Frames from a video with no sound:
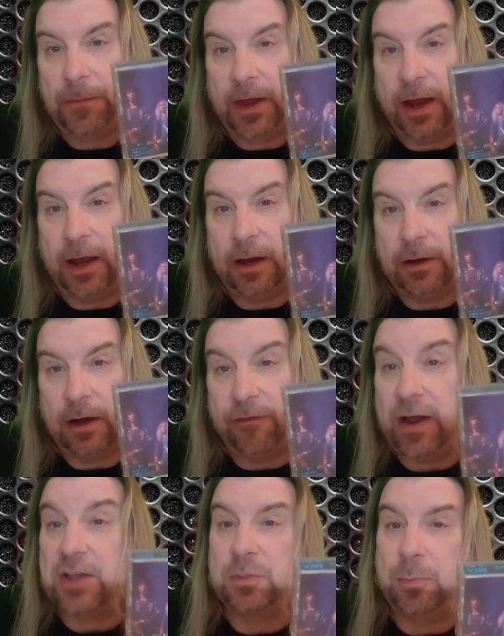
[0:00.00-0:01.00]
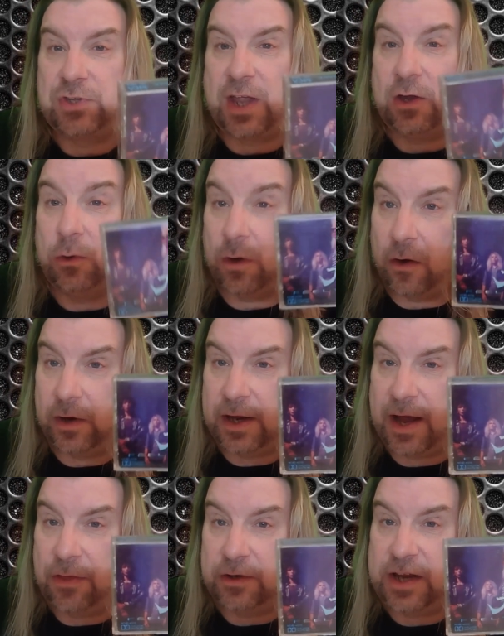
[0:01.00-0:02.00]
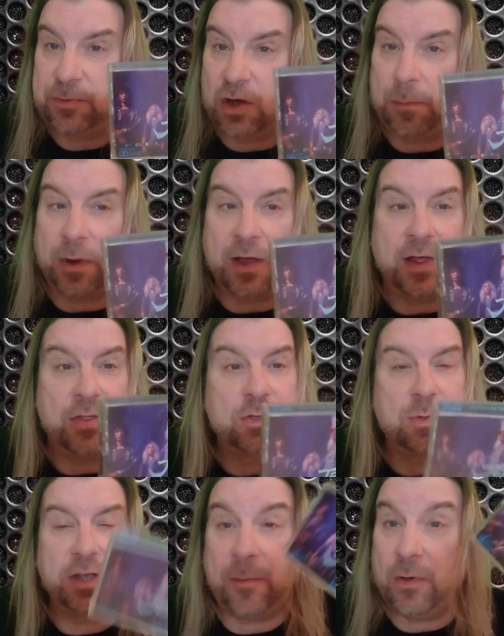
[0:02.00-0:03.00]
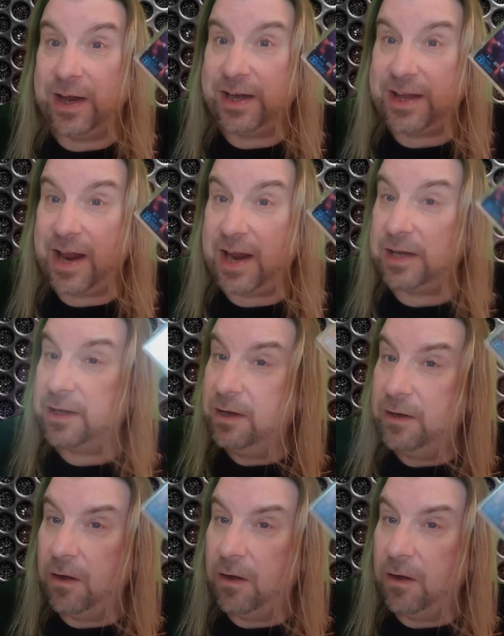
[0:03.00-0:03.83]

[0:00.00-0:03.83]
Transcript: and Faster Pussycat, who'd already had their tapes out by then. This one came out in '88.